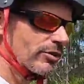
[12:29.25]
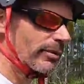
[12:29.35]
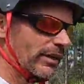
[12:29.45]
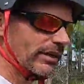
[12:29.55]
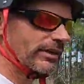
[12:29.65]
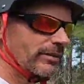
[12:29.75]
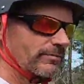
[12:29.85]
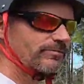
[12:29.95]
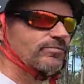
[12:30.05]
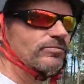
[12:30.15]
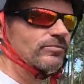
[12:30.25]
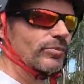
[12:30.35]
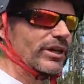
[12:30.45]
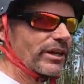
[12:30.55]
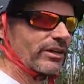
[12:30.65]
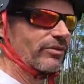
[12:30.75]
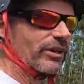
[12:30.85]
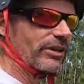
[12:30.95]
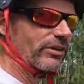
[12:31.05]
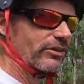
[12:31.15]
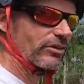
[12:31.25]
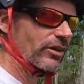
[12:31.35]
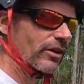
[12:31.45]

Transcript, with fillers: many P E Vs,